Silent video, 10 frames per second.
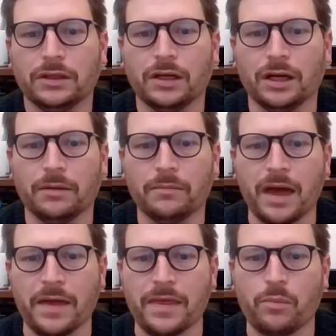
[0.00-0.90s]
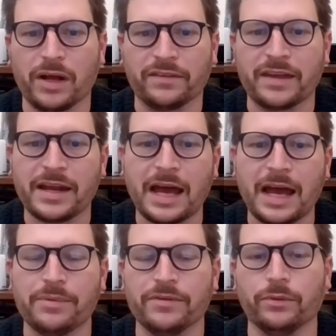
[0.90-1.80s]
Um, and then once that
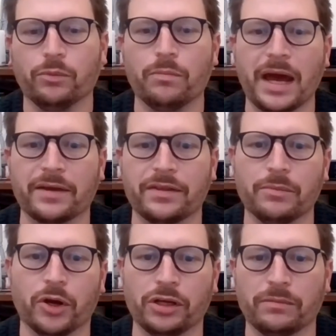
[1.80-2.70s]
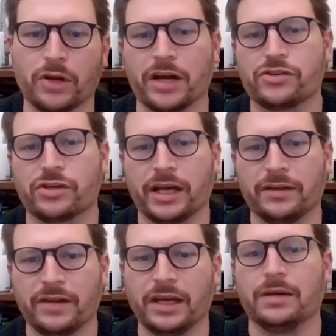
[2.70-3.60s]
happens, it will make the ammonium nitrate
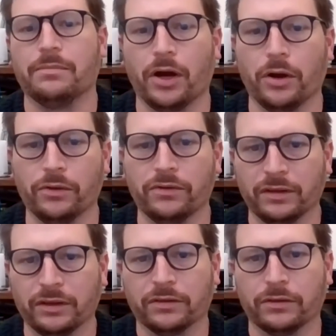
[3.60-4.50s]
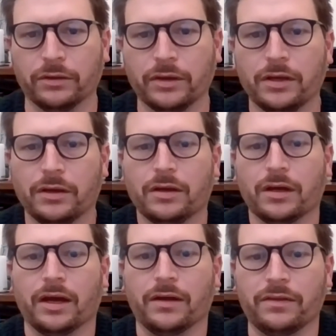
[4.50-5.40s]
decompose into
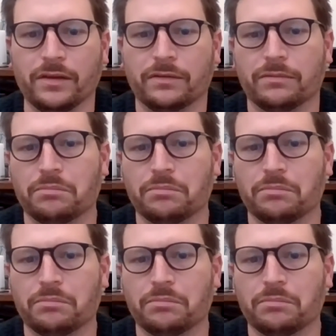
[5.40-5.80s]
uh, this